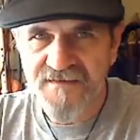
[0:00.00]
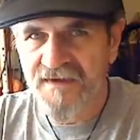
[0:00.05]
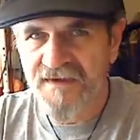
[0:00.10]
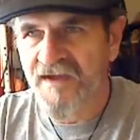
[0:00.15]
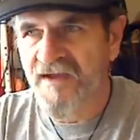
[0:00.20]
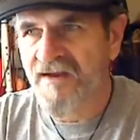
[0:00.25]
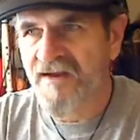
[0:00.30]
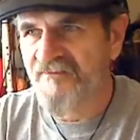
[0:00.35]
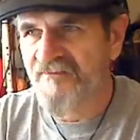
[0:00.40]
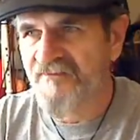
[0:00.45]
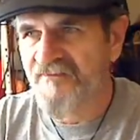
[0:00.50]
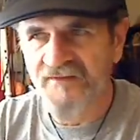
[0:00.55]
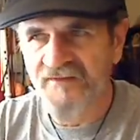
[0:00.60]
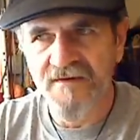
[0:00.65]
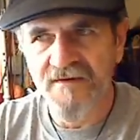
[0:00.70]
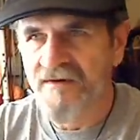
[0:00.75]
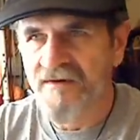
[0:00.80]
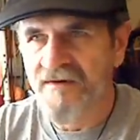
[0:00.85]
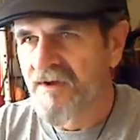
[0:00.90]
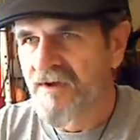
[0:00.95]
I got them
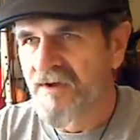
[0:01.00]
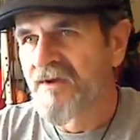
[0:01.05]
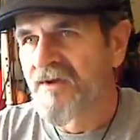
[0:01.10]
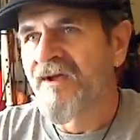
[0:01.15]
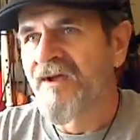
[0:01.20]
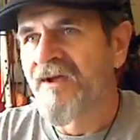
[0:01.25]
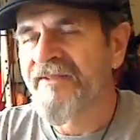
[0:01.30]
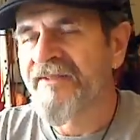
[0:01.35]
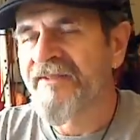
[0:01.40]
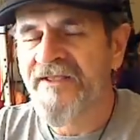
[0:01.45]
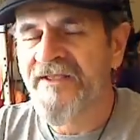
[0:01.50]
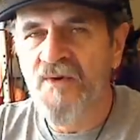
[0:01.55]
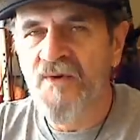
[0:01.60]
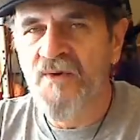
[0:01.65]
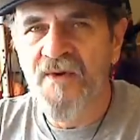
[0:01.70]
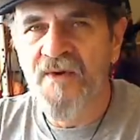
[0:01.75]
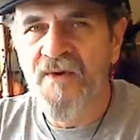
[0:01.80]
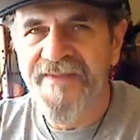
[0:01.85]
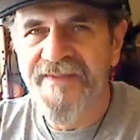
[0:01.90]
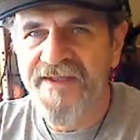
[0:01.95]
for, I think
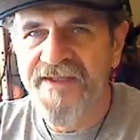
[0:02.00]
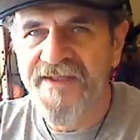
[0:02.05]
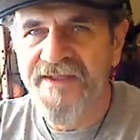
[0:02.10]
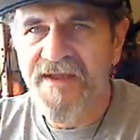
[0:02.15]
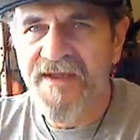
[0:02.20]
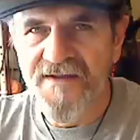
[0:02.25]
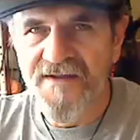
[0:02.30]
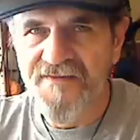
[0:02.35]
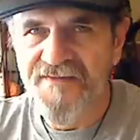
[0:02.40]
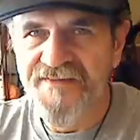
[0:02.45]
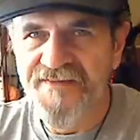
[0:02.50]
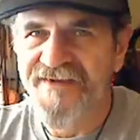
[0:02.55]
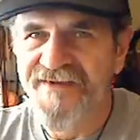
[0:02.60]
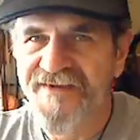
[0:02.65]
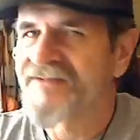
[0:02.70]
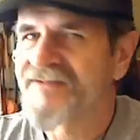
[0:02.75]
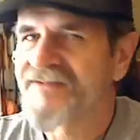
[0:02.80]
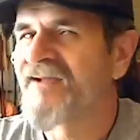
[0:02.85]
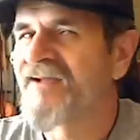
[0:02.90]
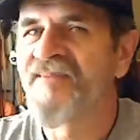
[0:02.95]
the whole thing together was
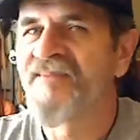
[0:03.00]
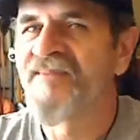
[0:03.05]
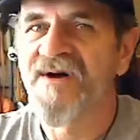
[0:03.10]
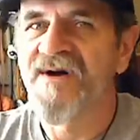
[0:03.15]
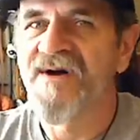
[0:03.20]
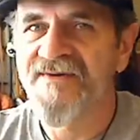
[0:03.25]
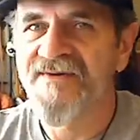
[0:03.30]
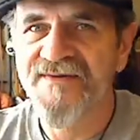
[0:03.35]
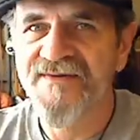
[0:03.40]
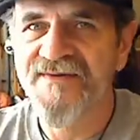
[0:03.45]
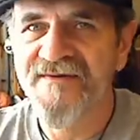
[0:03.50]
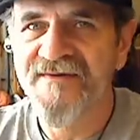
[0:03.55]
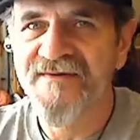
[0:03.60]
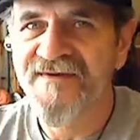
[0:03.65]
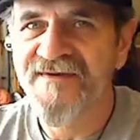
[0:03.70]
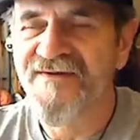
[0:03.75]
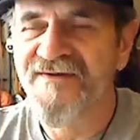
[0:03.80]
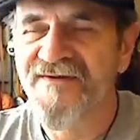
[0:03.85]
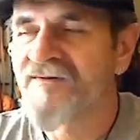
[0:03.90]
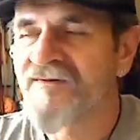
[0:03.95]
like $10,
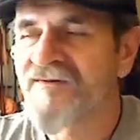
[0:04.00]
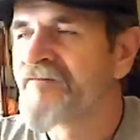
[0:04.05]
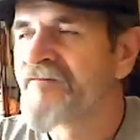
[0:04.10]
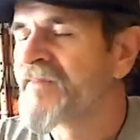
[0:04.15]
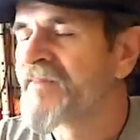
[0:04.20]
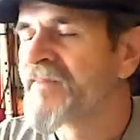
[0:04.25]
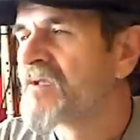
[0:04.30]
you know.